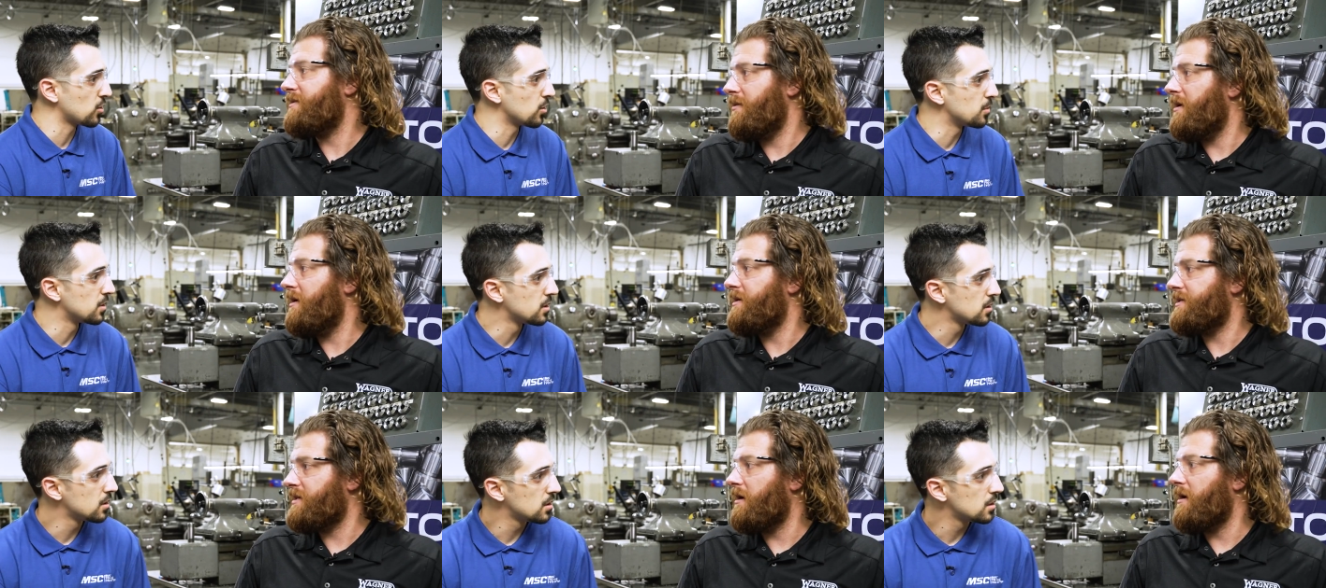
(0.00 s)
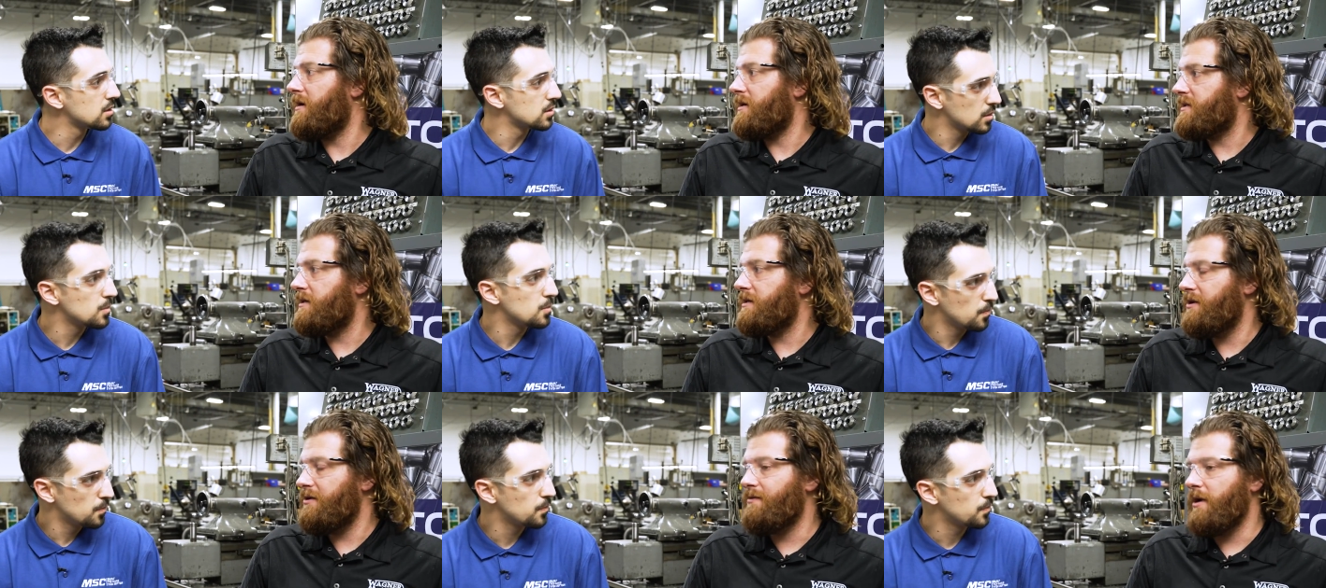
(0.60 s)
Speaker 1: where it starts.
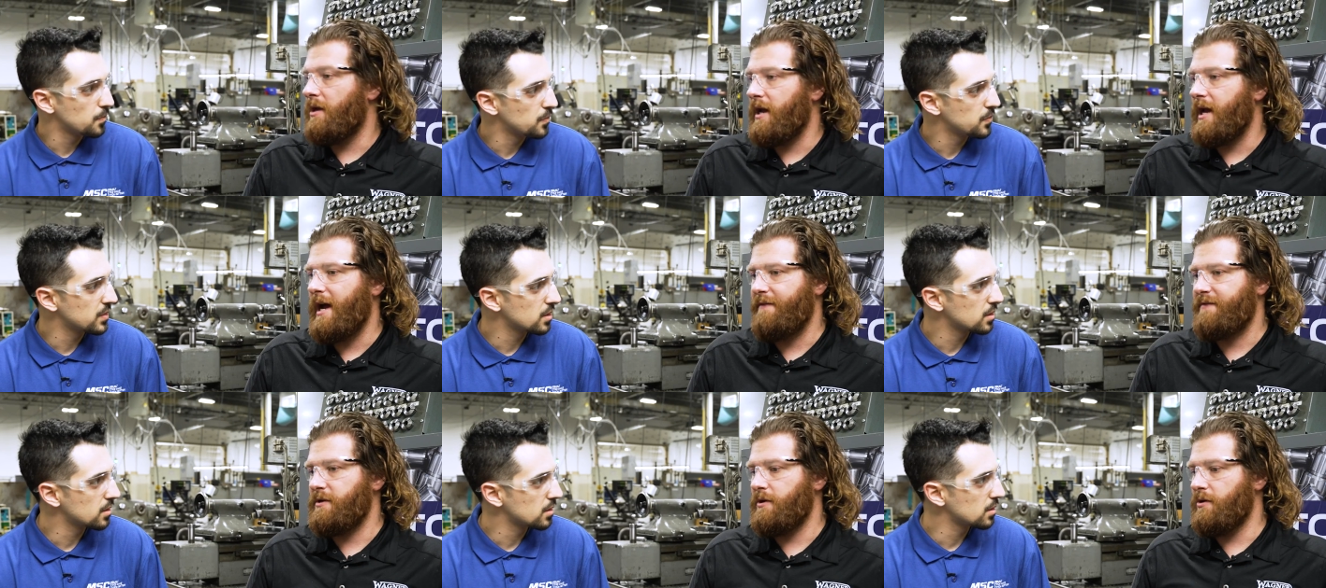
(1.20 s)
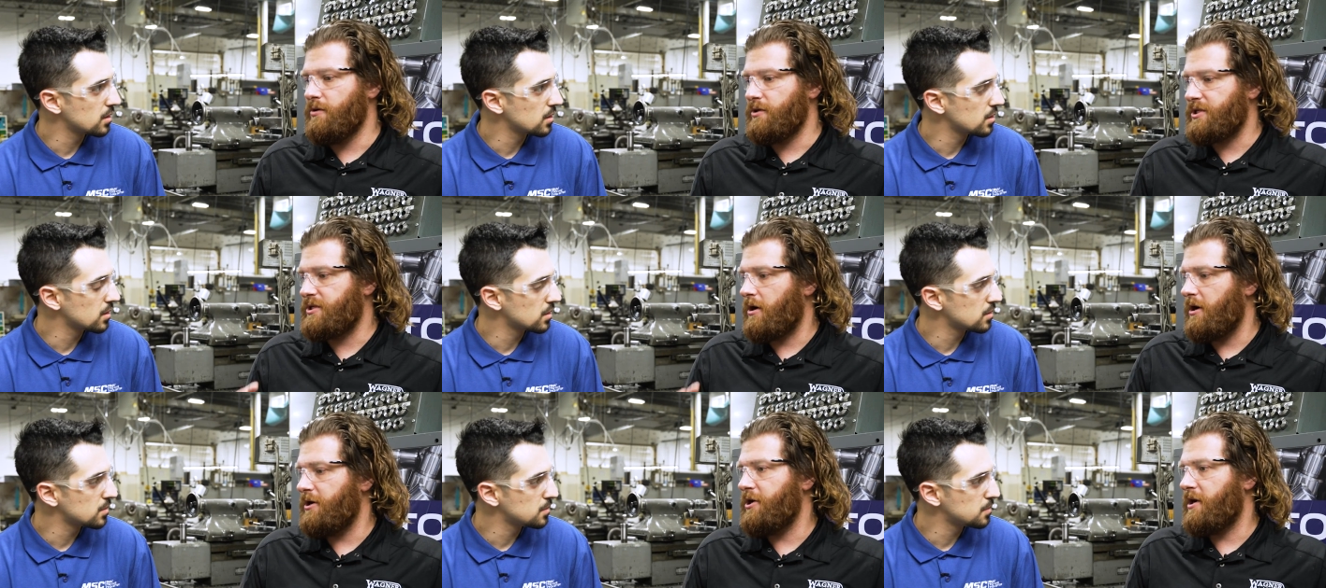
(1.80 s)
You really have to
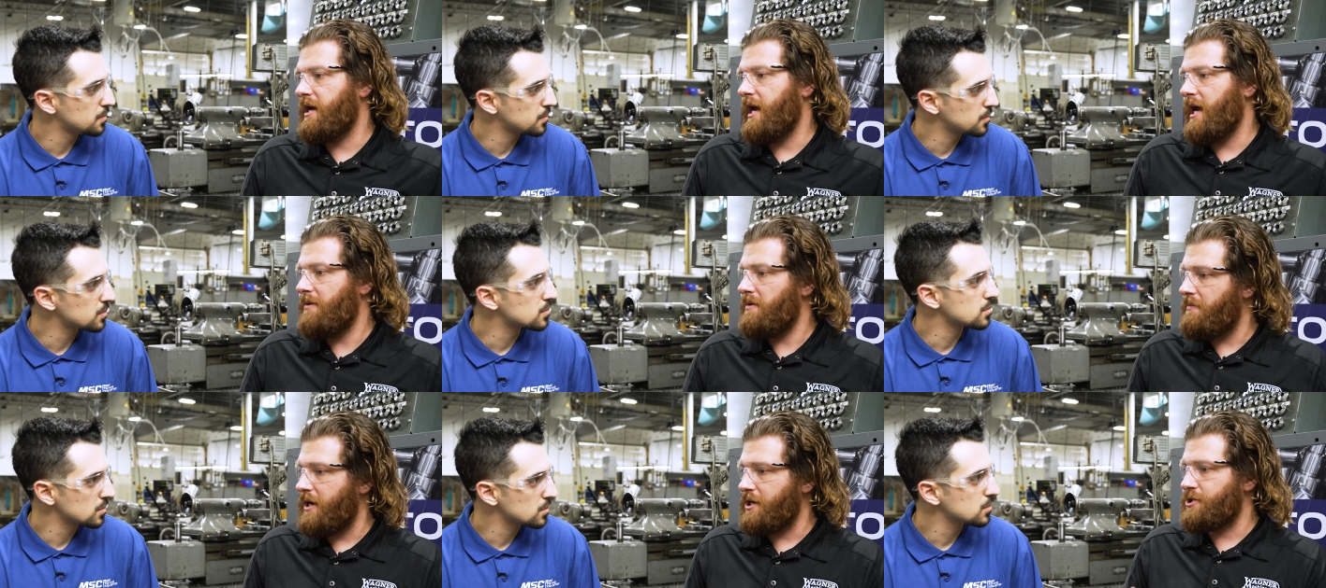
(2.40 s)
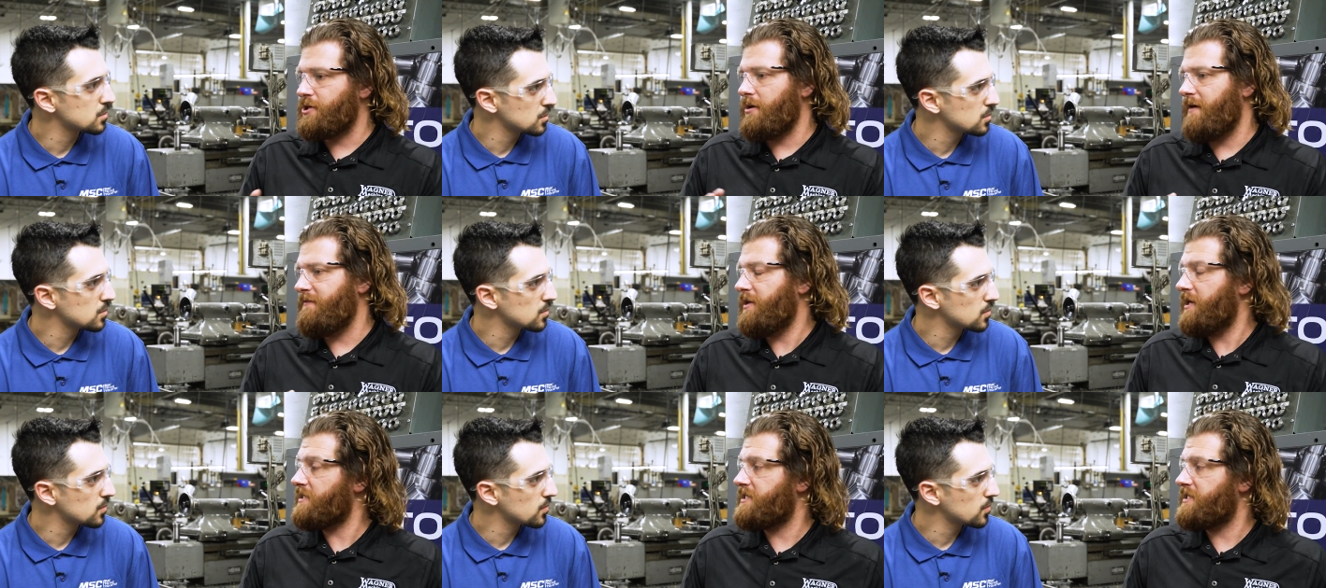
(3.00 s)
start your cam and make sure everything's